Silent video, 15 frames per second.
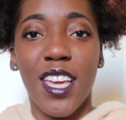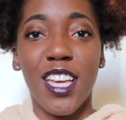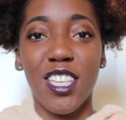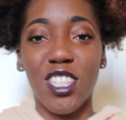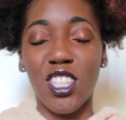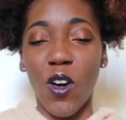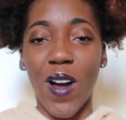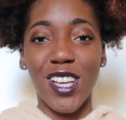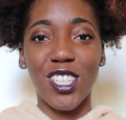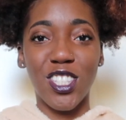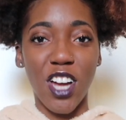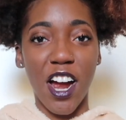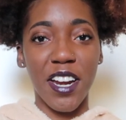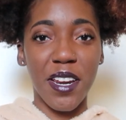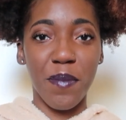So I
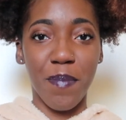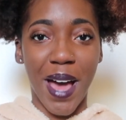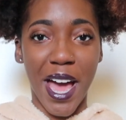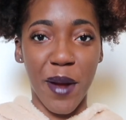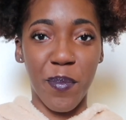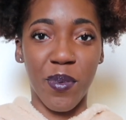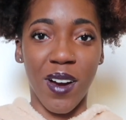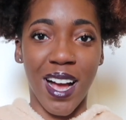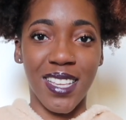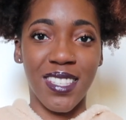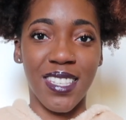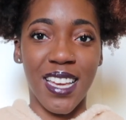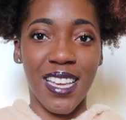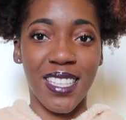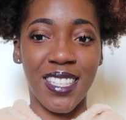started my
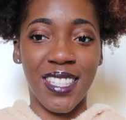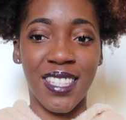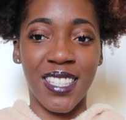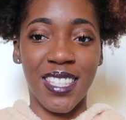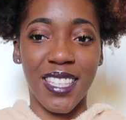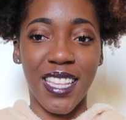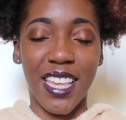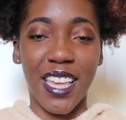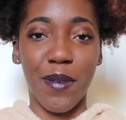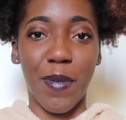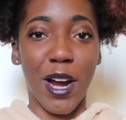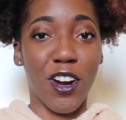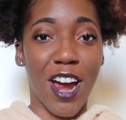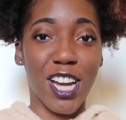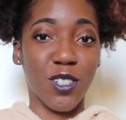
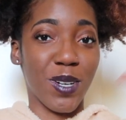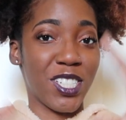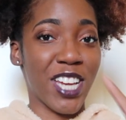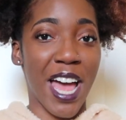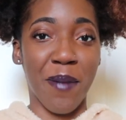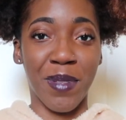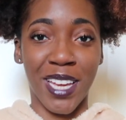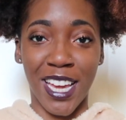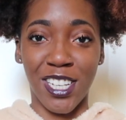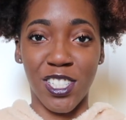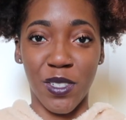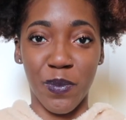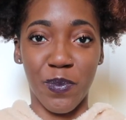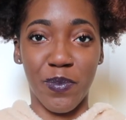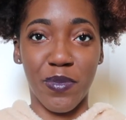graduation
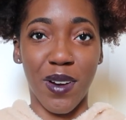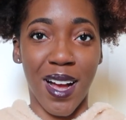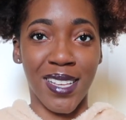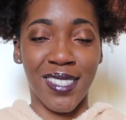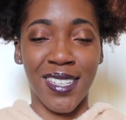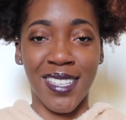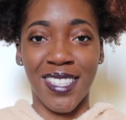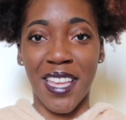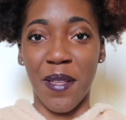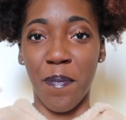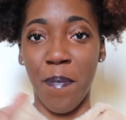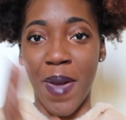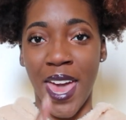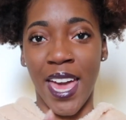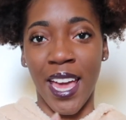application process in
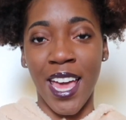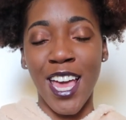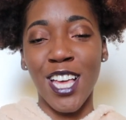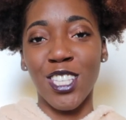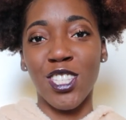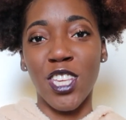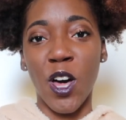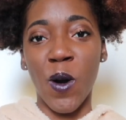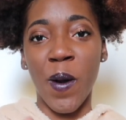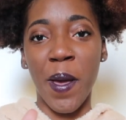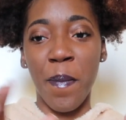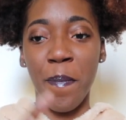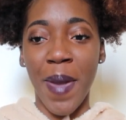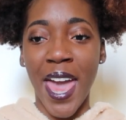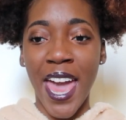May. So
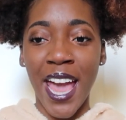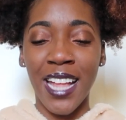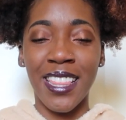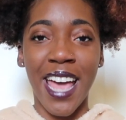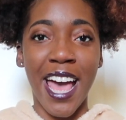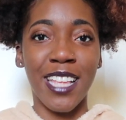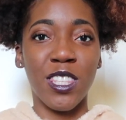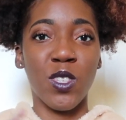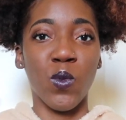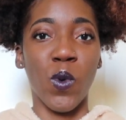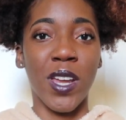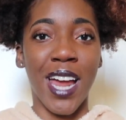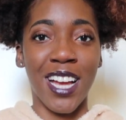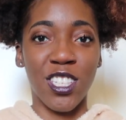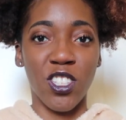in May, that's
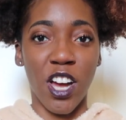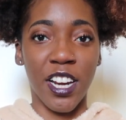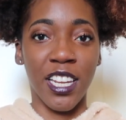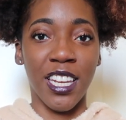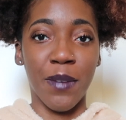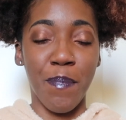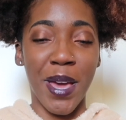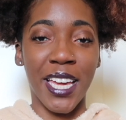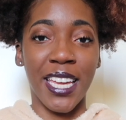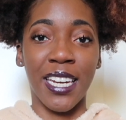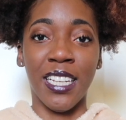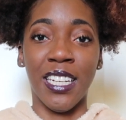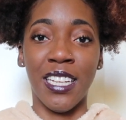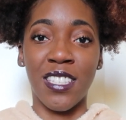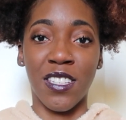when I started making a
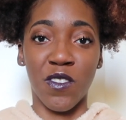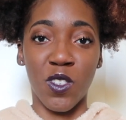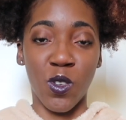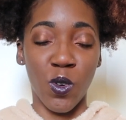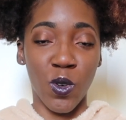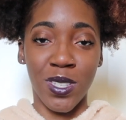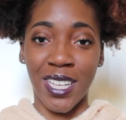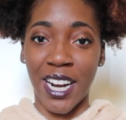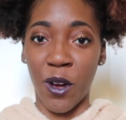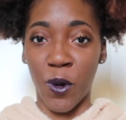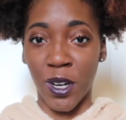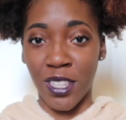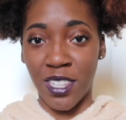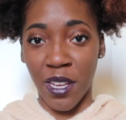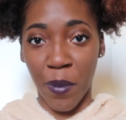list of schools that I
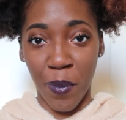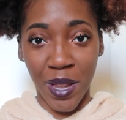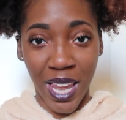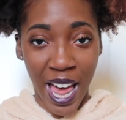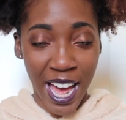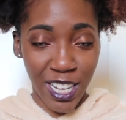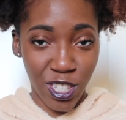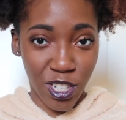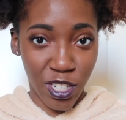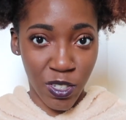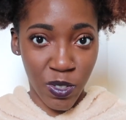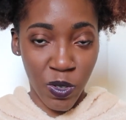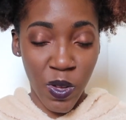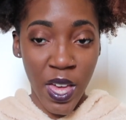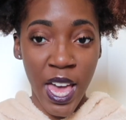wanted to apply
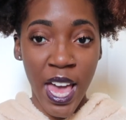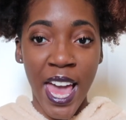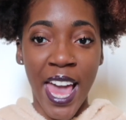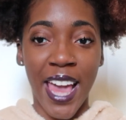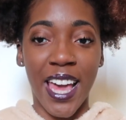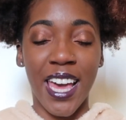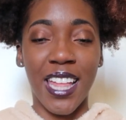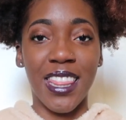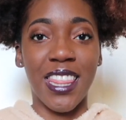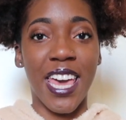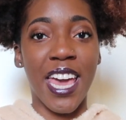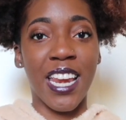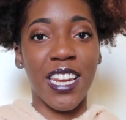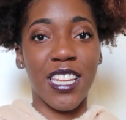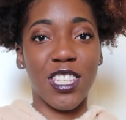to, and
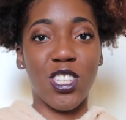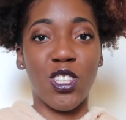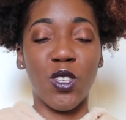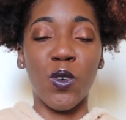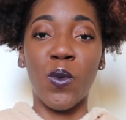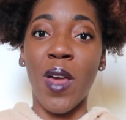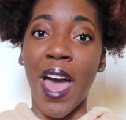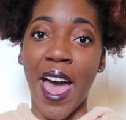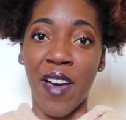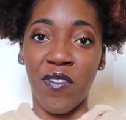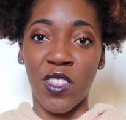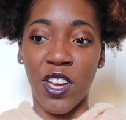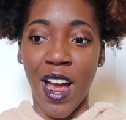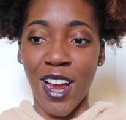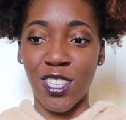then soon
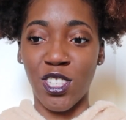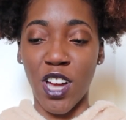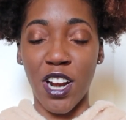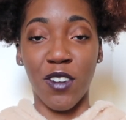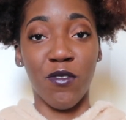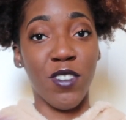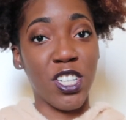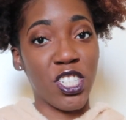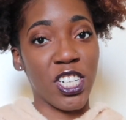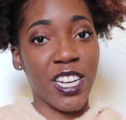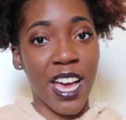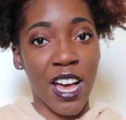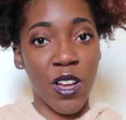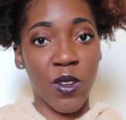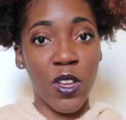after I started reaching
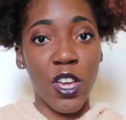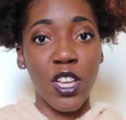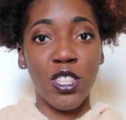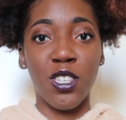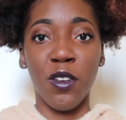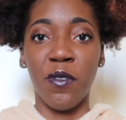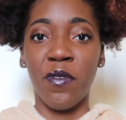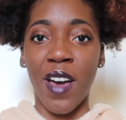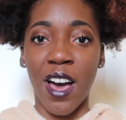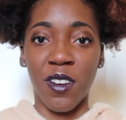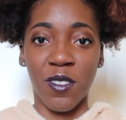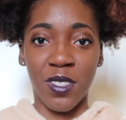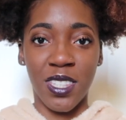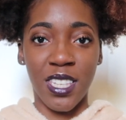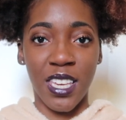out to
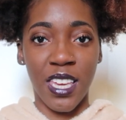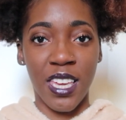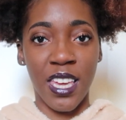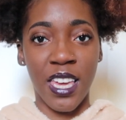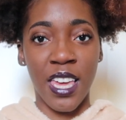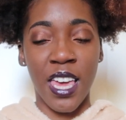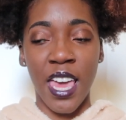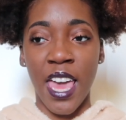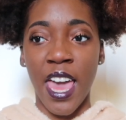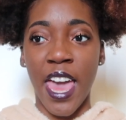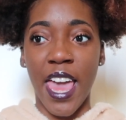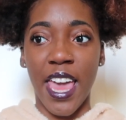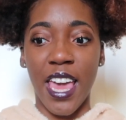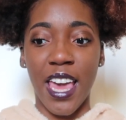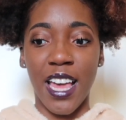faculty
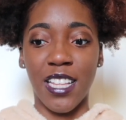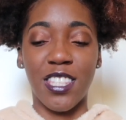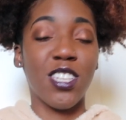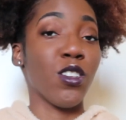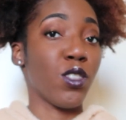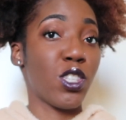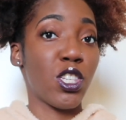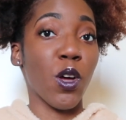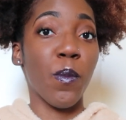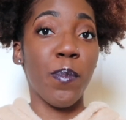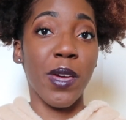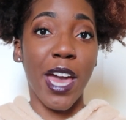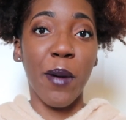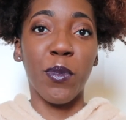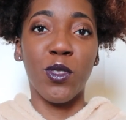and to
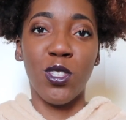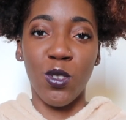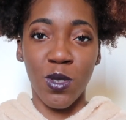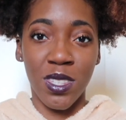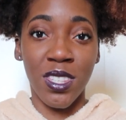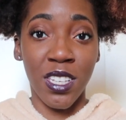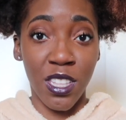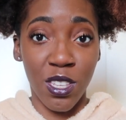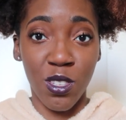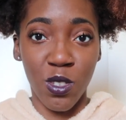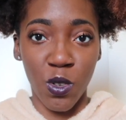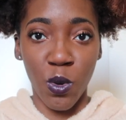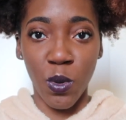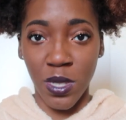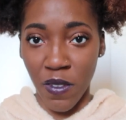be able to see the
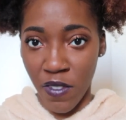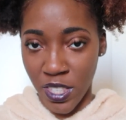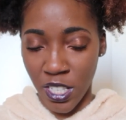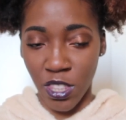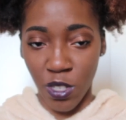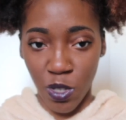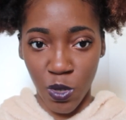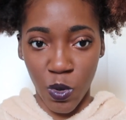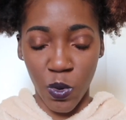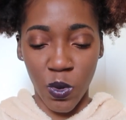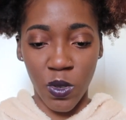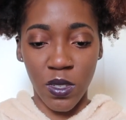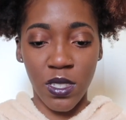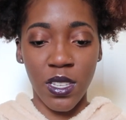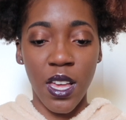schools and visit the
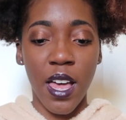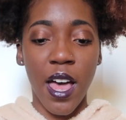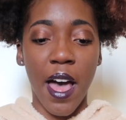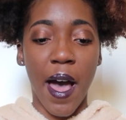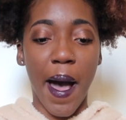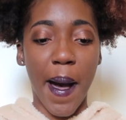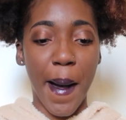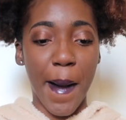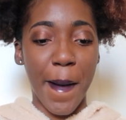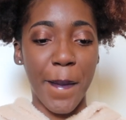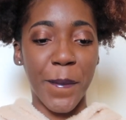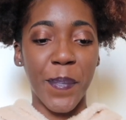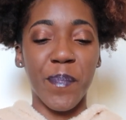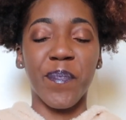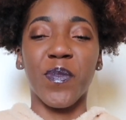schools.
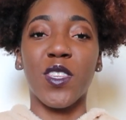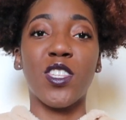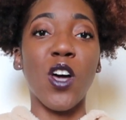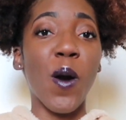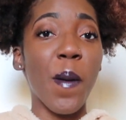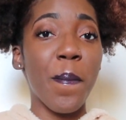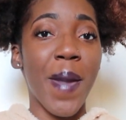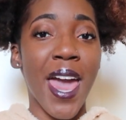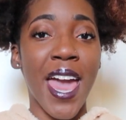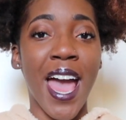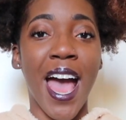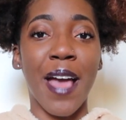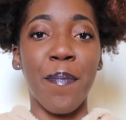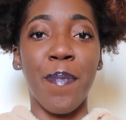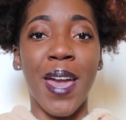So in May,
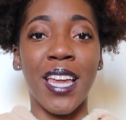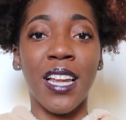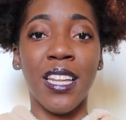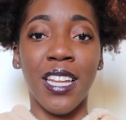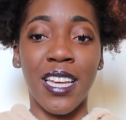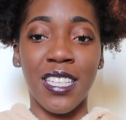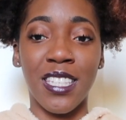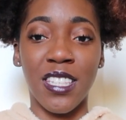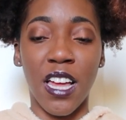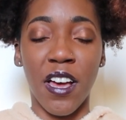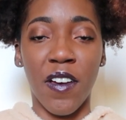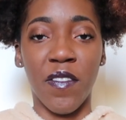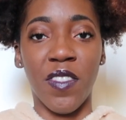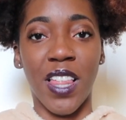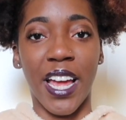I made a list
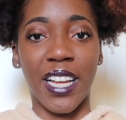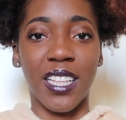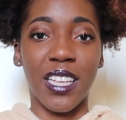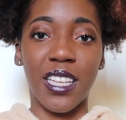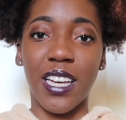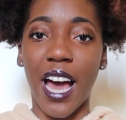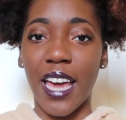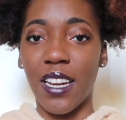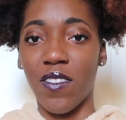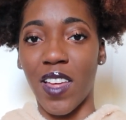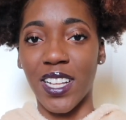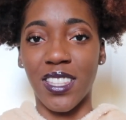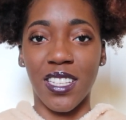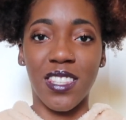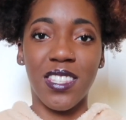of kind of
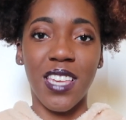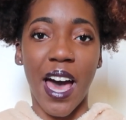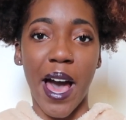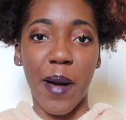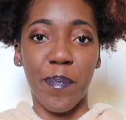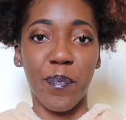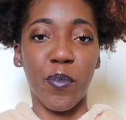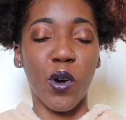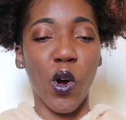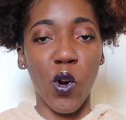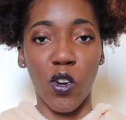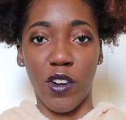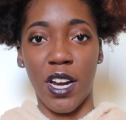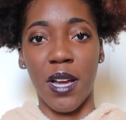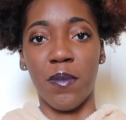the top
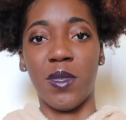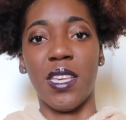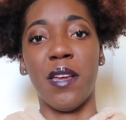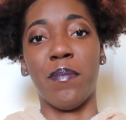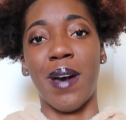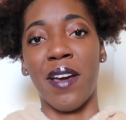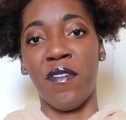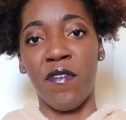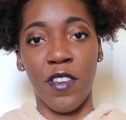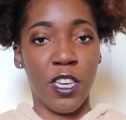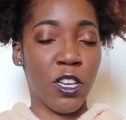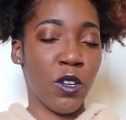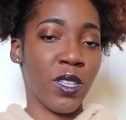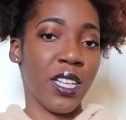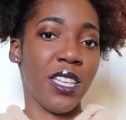programs in my
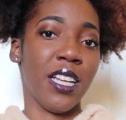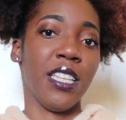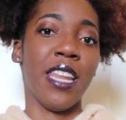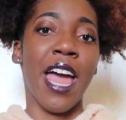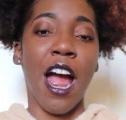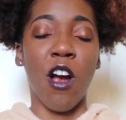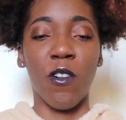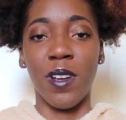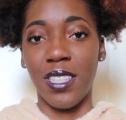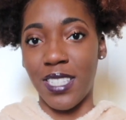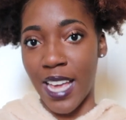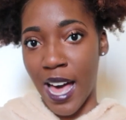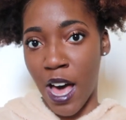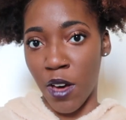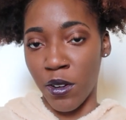field, and then narrow it
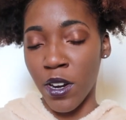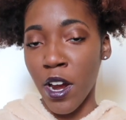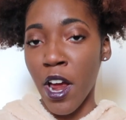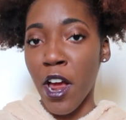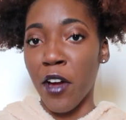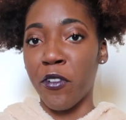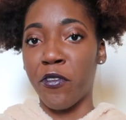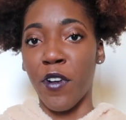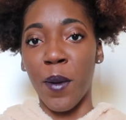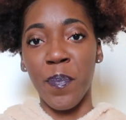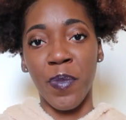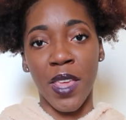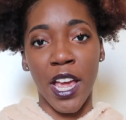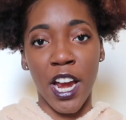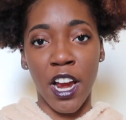down
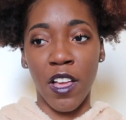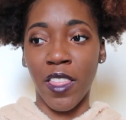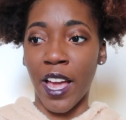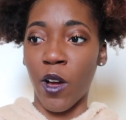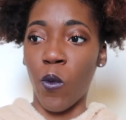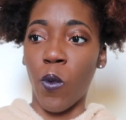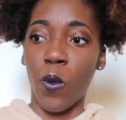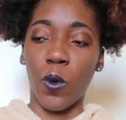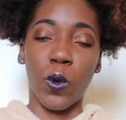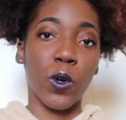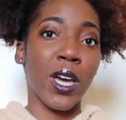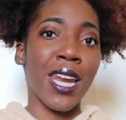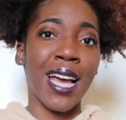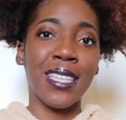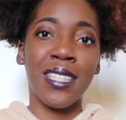from there. Like,
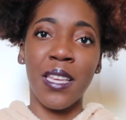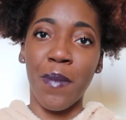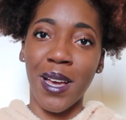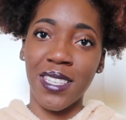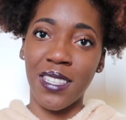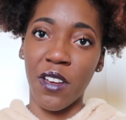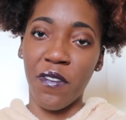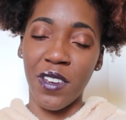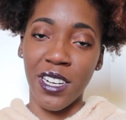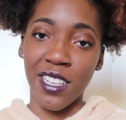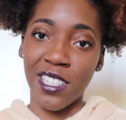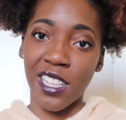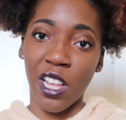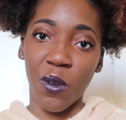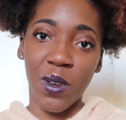can I see myself in
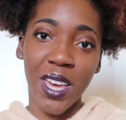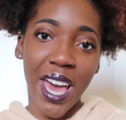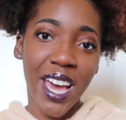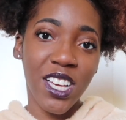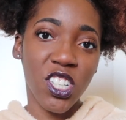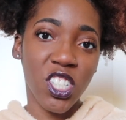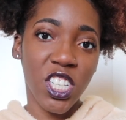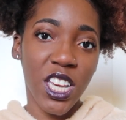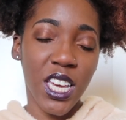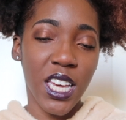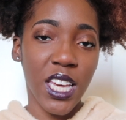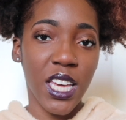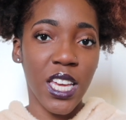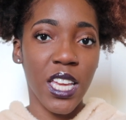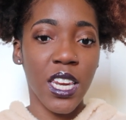this
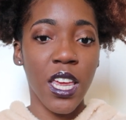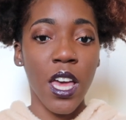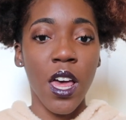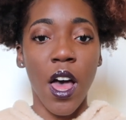location?